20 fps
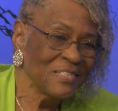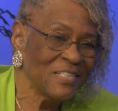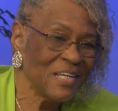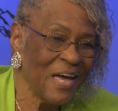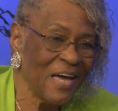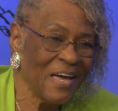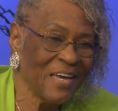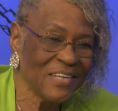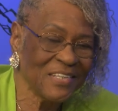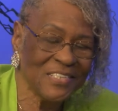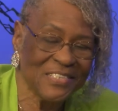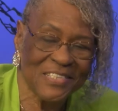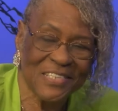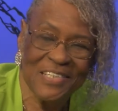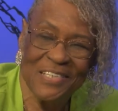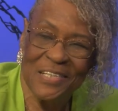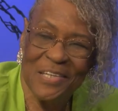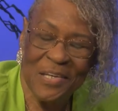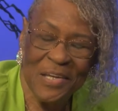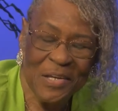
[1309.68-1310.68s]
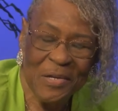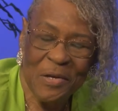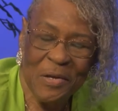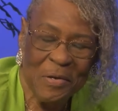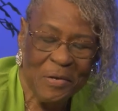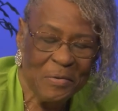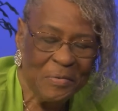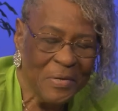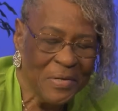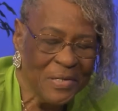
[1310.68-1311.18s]
task. Thank
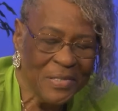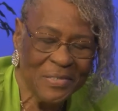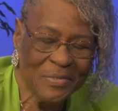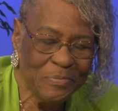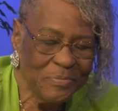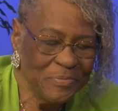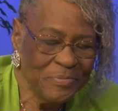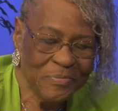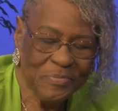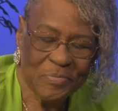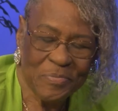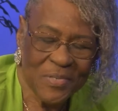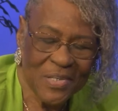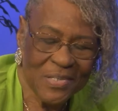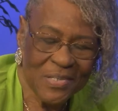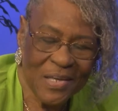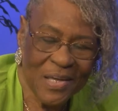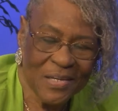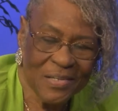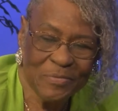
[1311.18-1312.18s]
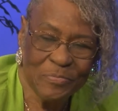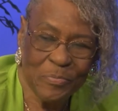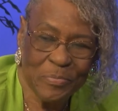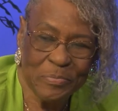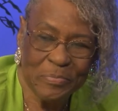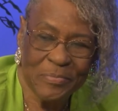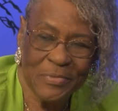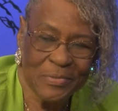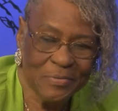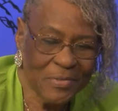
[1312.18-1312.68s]
you. Yeah,
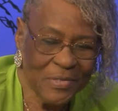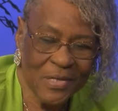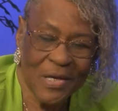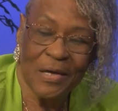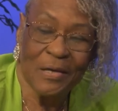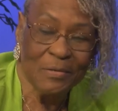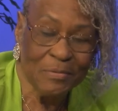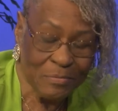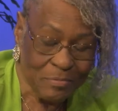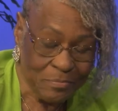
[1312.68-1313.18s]
yeah,